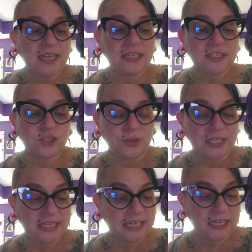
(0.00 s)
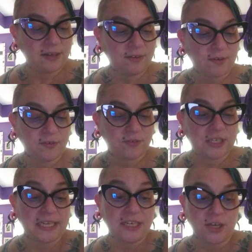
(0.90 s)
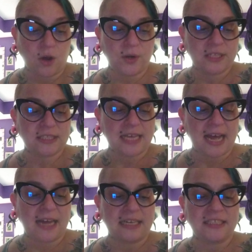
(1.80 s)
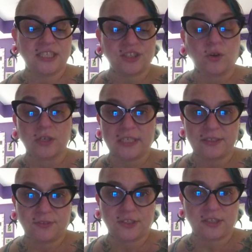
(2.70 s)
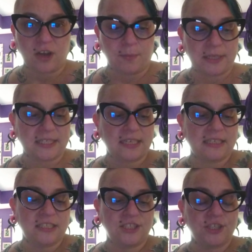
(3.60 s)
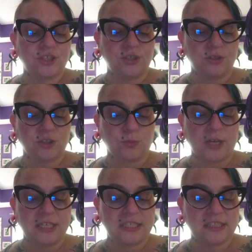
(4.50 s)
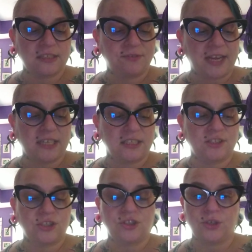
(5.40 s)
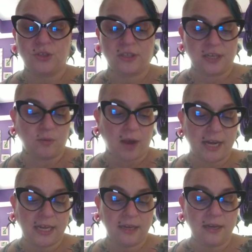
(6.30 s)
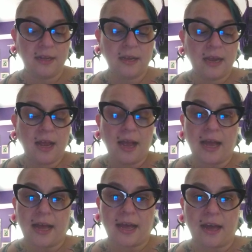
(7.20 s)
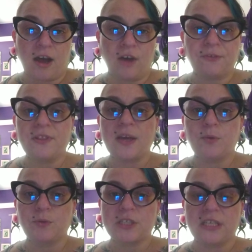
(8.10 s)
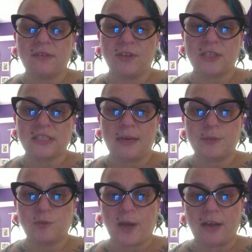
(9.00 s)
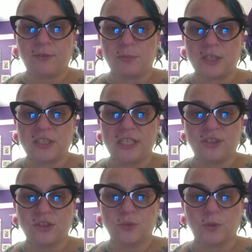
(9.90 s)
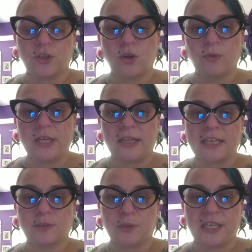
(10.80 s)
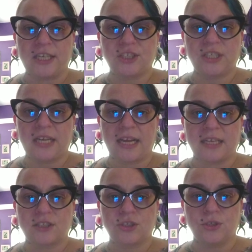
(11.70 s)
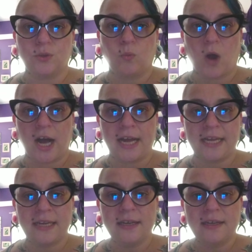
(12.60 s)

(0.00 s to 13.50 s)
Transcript: Student E did notice that did comment that Indigenous students were at a disadvantage due to their writing. Often they would receive their assignments back from their teachers with no real explanation as to why